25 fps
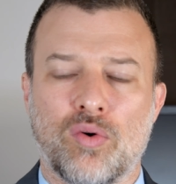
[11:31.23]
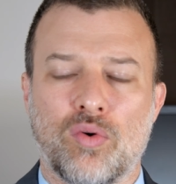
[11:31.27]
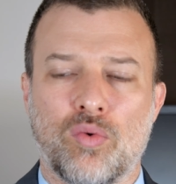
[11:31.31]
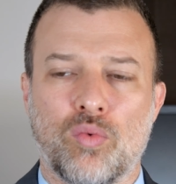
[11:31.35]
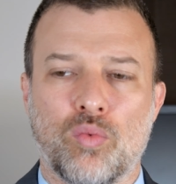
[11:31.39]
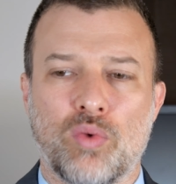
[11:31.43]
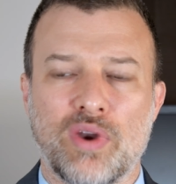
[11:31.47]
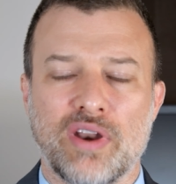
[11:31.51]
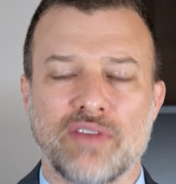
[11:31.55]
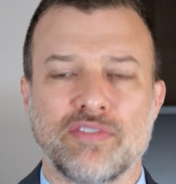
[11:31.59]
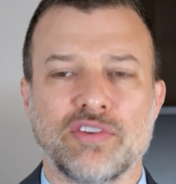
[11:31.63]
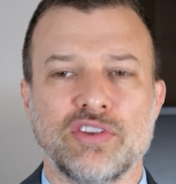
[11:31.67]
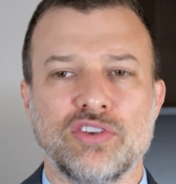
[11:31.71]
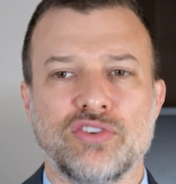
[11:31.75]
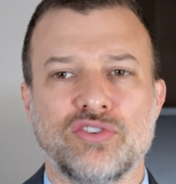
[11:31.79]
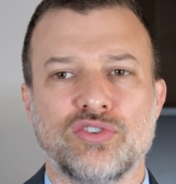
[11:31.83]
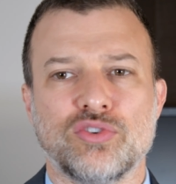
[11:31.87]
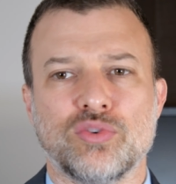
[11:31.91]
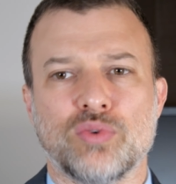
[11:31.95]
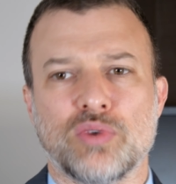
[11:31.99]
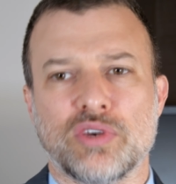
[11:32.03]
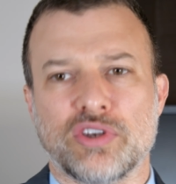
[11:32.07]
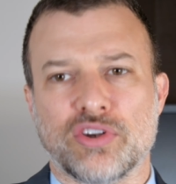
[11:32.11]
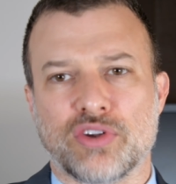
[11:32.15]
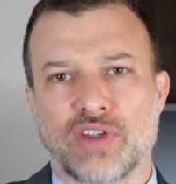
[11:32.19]
Whatever you
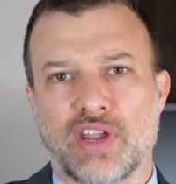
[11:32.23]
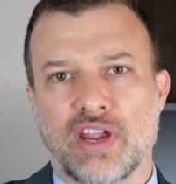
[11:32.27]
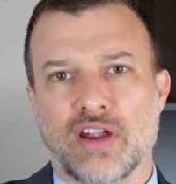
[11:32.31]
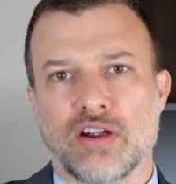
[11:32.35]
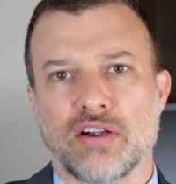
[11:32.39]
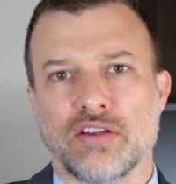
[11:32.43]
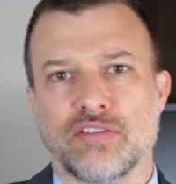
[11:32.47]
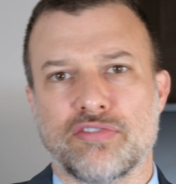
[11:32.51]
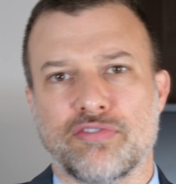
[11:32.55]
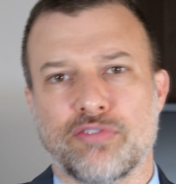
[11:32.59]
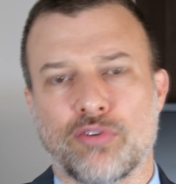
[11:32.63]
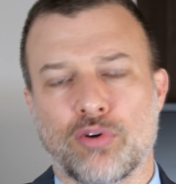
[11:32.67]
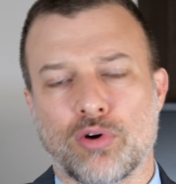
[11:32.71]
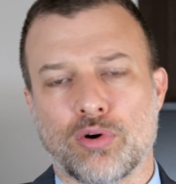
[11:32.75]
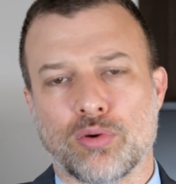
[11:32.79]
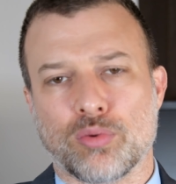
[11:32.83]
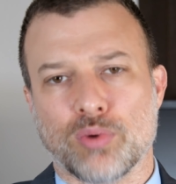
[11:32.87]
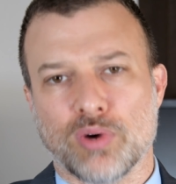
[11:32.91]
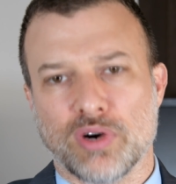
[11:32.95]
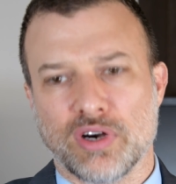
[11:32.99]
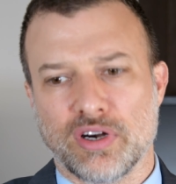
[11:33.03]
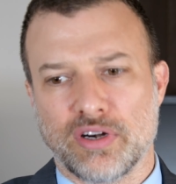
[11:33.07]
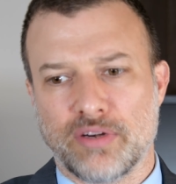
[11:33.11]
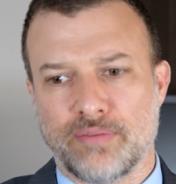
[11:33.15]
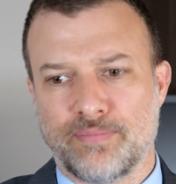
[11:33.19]
do in your carry
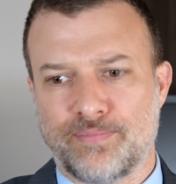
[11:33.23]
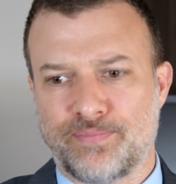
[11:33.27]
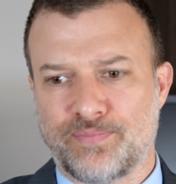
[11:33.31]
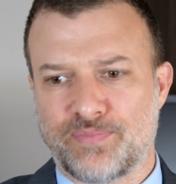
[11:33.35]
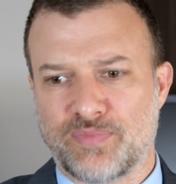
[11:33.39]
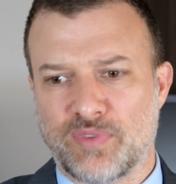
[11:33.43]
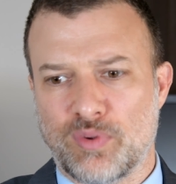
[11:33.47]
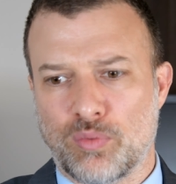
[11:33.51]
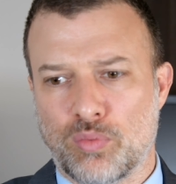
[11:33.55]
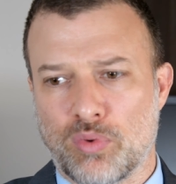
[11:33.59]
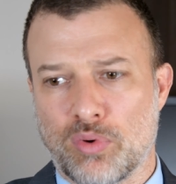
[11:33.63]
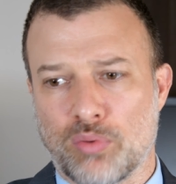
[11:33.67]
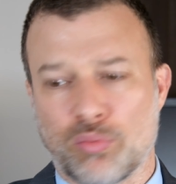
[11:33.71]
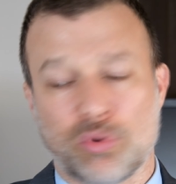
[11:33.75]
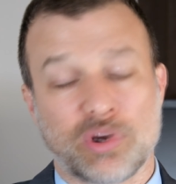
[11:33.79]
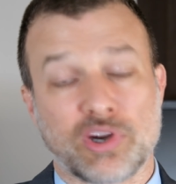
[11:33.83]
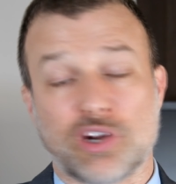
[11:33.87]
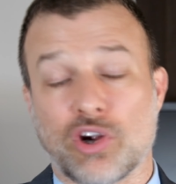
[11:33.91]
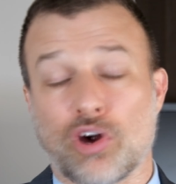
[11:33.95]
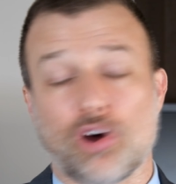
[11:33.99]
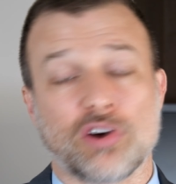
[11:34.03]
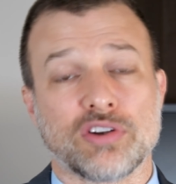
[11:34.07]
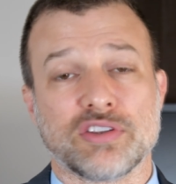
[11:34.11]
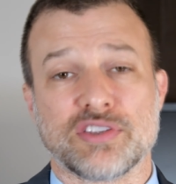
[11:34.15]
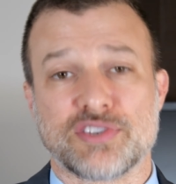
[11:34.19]
forward,
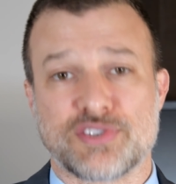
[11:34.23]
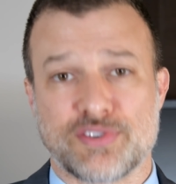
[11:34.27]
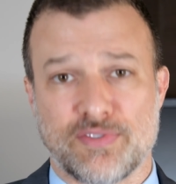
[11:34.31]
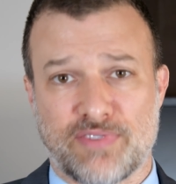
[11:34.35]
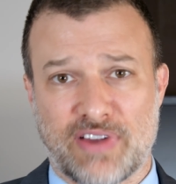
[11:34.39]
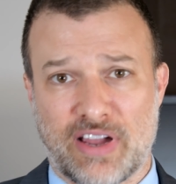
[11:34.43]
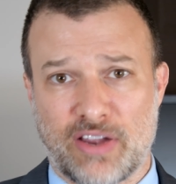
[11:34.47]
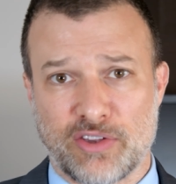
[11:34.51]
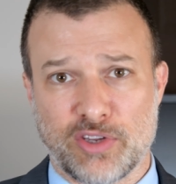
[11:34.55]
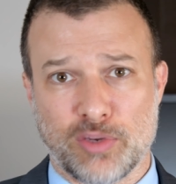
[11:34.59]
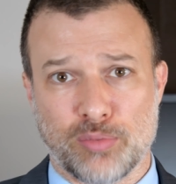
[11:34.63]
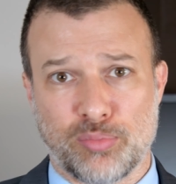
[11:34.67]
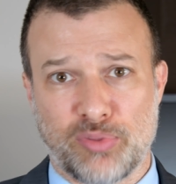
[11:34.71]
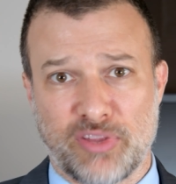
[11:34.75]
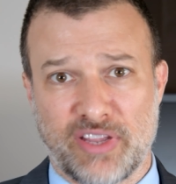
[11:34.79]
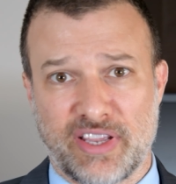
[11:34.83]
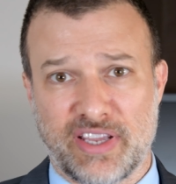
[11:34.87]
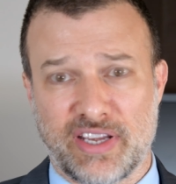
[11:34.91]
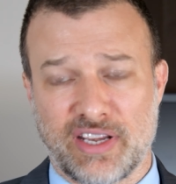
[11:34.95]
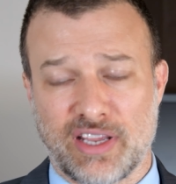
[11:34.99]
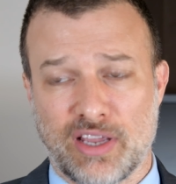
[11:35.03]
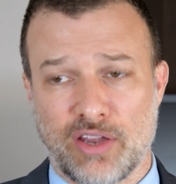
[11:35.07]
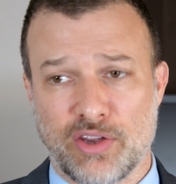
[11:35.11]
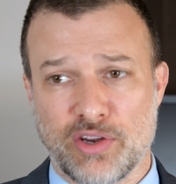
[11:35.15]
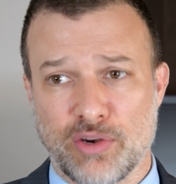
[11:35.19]
regardless of how you're
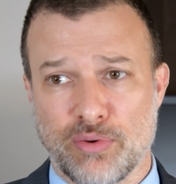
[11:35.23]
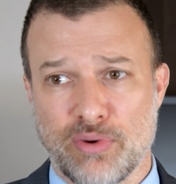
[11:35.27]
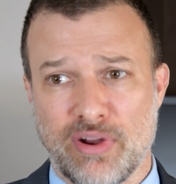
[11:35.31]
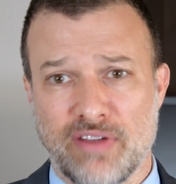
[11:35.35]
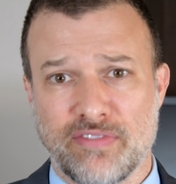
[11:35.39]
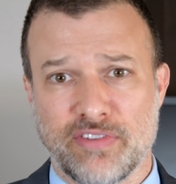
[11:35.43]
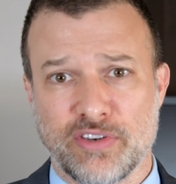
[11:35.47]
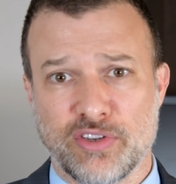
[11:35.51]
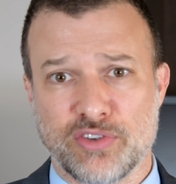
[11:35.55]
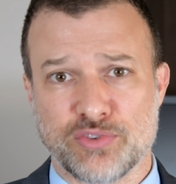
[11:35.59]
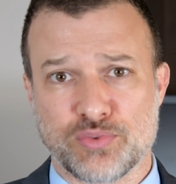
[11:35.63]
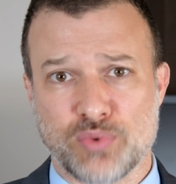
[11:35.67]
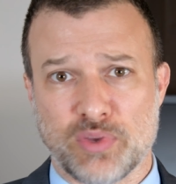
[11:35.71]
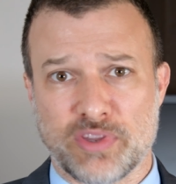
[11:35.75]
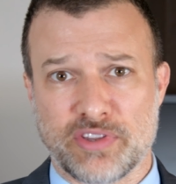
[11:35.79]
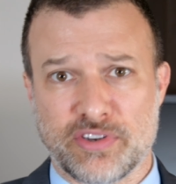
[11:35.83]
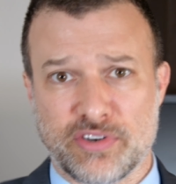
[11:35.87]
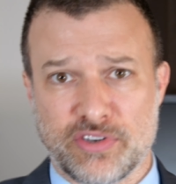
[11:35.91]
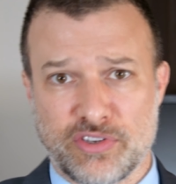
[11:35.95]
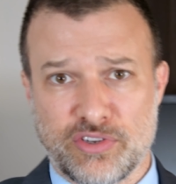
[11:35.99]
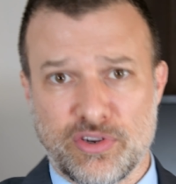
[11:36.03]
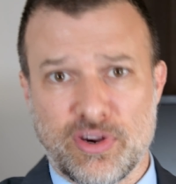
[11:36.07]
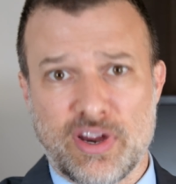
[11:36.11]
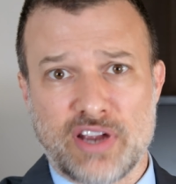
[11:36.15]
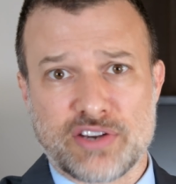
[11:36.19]
planning out your revenues, whether
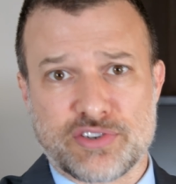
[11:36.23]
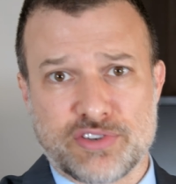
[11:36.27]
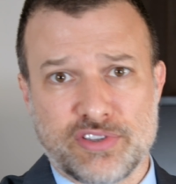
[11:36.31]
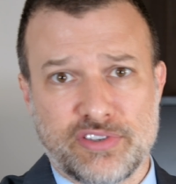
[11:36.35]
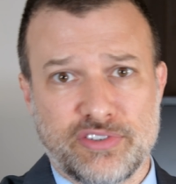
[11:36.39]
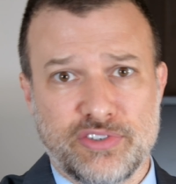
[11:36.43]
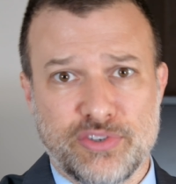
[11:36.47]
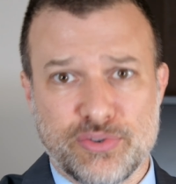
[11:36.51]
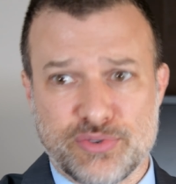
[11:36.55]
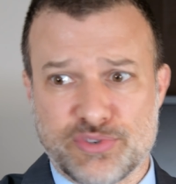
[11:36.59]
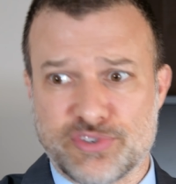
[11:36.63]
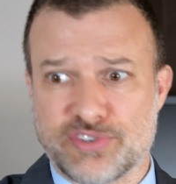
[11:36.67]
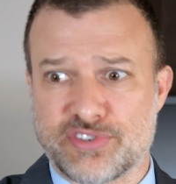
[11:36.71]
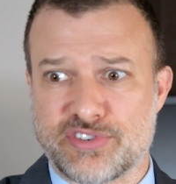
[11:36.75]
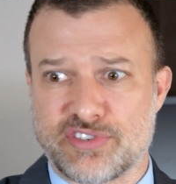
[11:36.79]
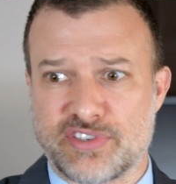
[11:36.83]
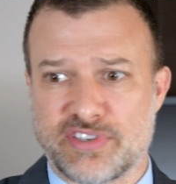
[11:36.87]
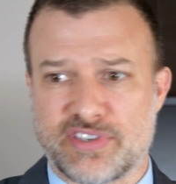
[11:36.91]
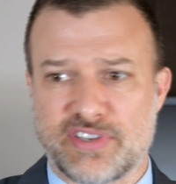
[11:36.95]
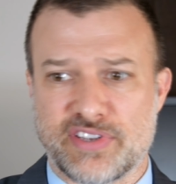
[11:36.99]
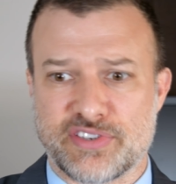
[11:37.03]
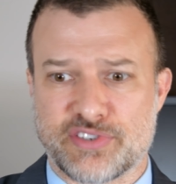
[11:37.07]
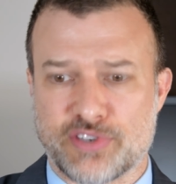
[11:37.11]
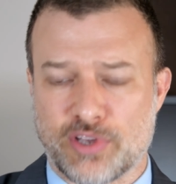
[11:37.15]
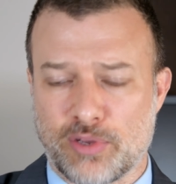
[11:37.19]
you're actually using
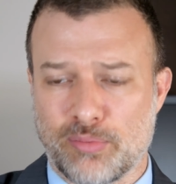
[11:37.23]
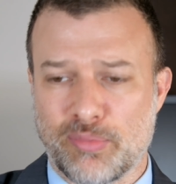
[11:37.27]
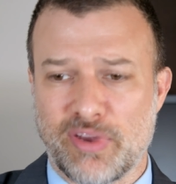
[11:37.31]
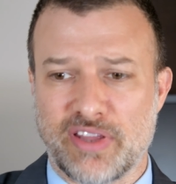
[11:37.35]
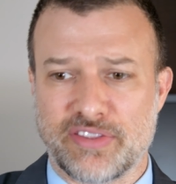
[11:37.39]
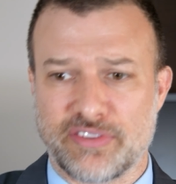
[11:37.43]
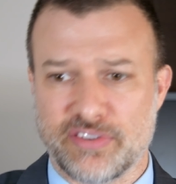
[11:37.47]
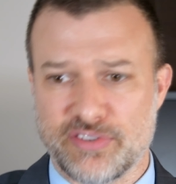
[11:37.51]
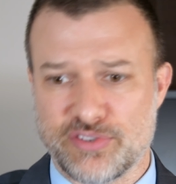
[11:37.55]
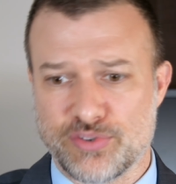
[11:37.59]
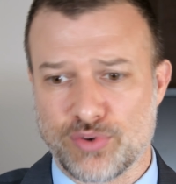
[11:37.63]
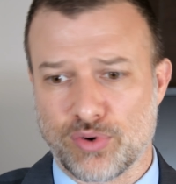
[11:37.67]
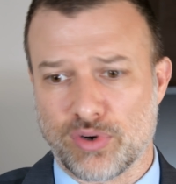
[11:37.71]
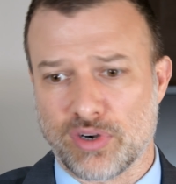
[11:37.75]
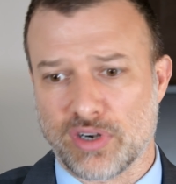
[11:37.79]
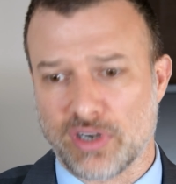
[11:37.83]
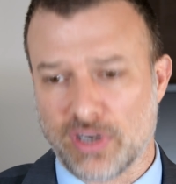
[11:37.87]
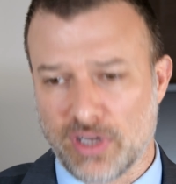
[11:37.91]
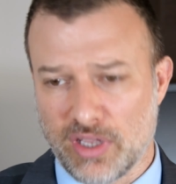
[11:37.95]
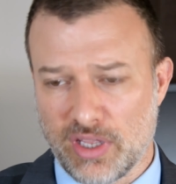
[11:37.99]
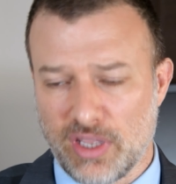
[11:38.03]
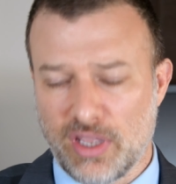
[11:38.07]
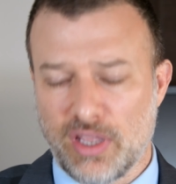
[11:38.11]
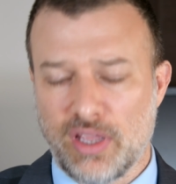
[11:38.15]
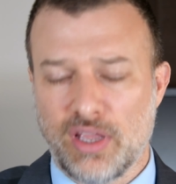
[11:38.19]
statistical methods or
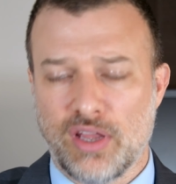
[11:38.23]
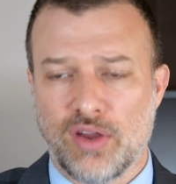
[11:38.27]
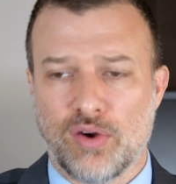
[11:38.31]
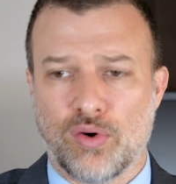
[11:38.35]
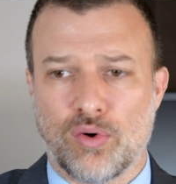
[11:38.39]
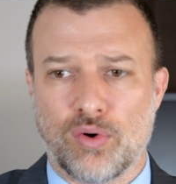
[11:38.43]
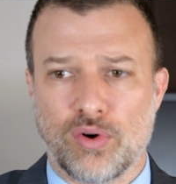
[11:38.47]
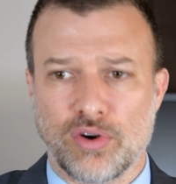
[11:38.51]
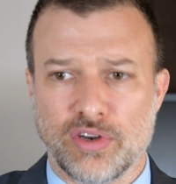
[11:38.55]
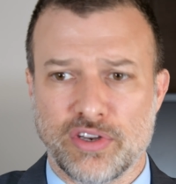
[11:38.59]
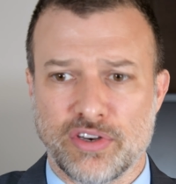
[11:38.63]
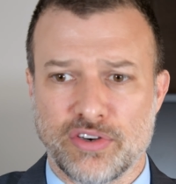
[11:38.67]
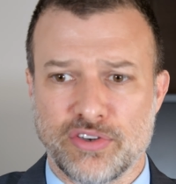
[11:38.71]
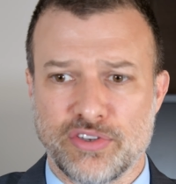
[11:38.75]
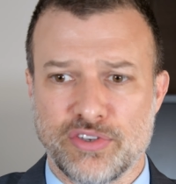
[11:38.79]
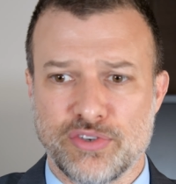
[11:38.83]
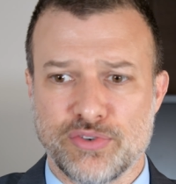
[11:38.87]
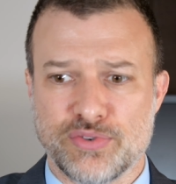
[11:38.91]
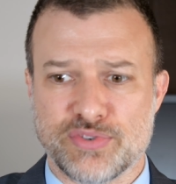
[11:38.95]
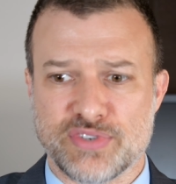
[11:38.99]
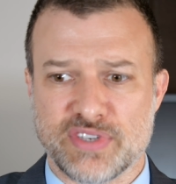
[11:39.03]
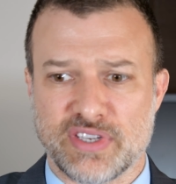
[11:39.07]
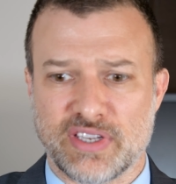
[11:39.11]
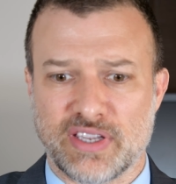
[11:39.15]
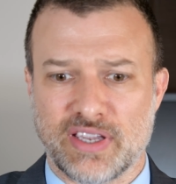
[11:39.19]
you're
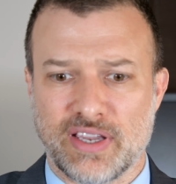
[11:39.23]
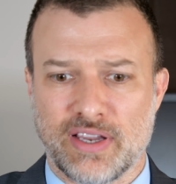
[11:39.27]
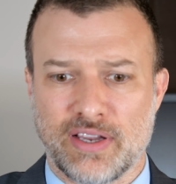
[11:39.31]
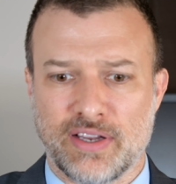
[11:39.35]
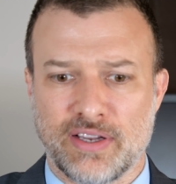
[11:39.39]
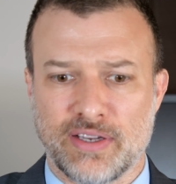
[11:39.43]
using